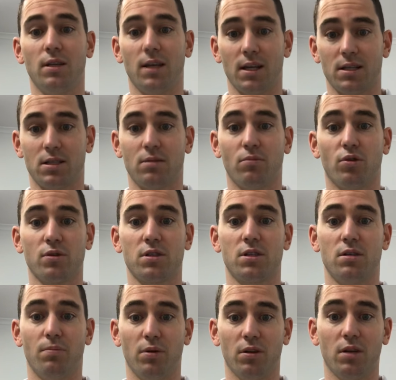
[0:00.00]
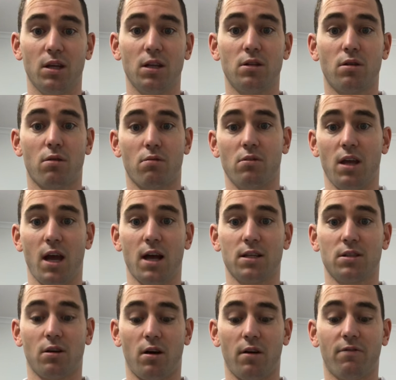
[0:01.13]
get some more stability through the
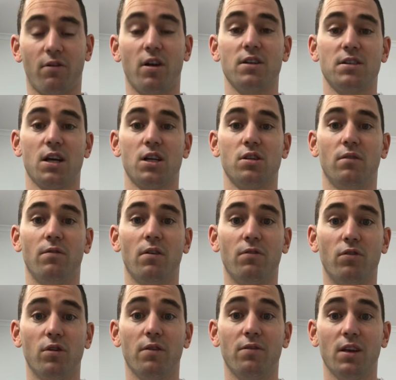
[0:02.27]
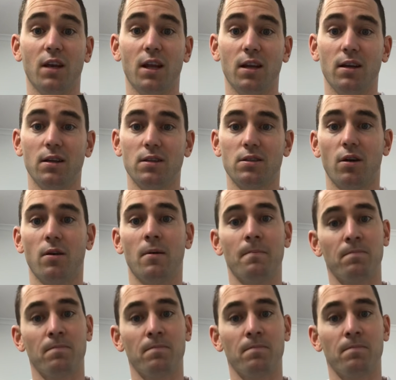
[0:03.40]
outside front section of your foot if you need it. So